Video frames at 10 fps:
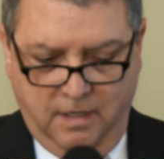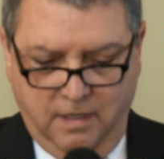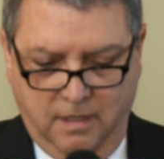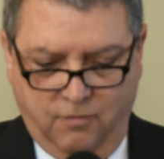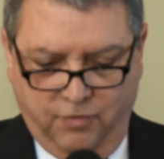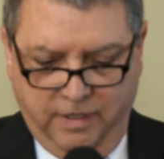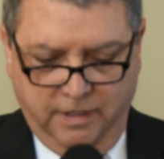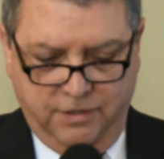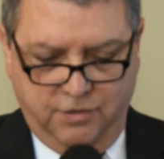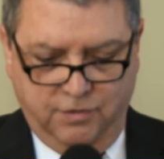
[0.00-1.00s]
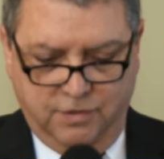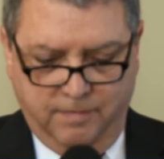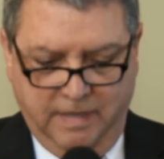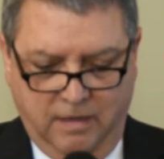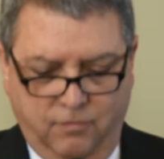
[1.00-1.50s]
real issues
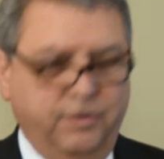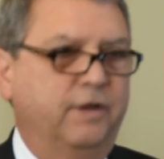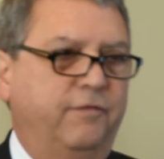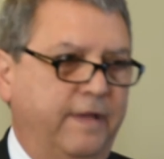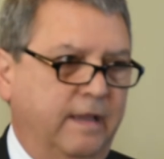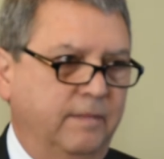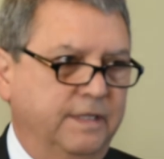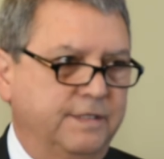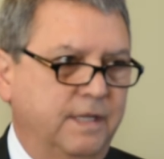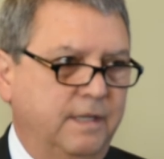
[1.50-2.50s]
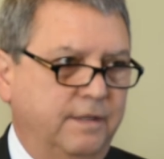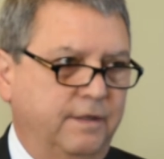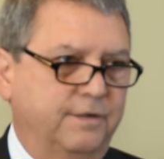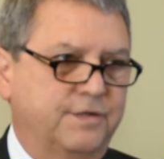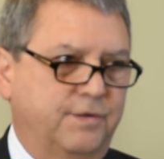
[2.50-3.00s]
about real families
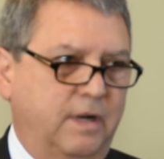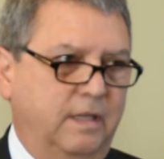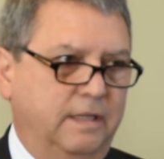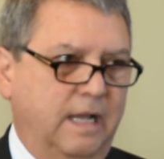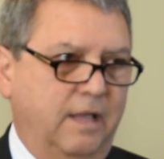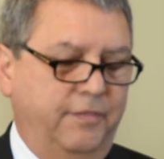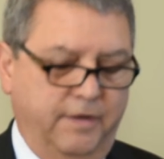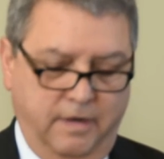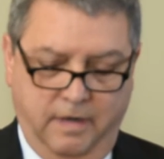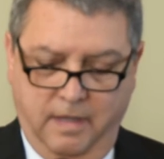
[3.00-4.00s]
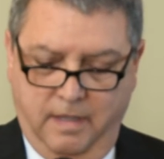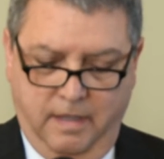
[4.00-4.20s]
that are struggling out there,